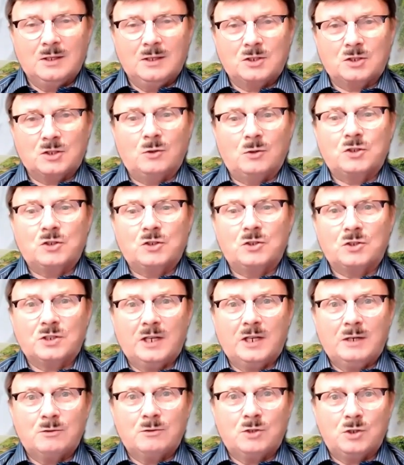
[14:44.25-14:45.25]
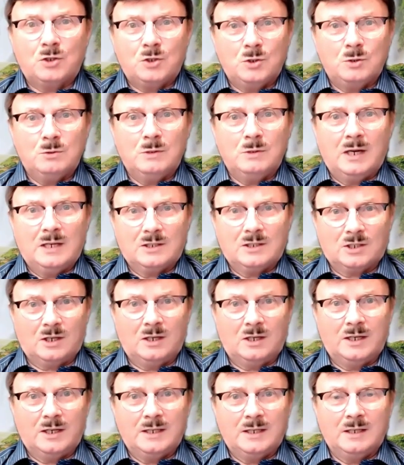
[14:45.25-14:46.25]
So it's just down to you and
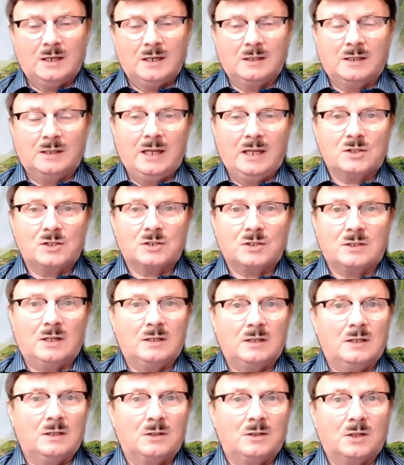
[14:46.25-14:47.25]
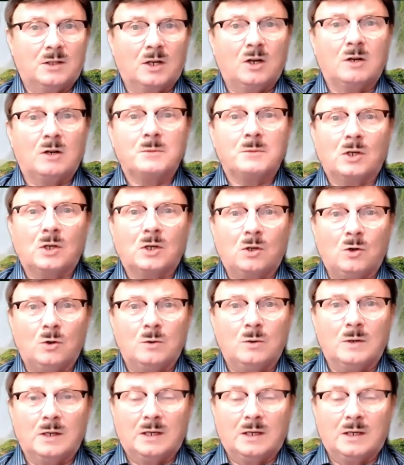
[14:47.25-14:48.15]
I, and hence the common law.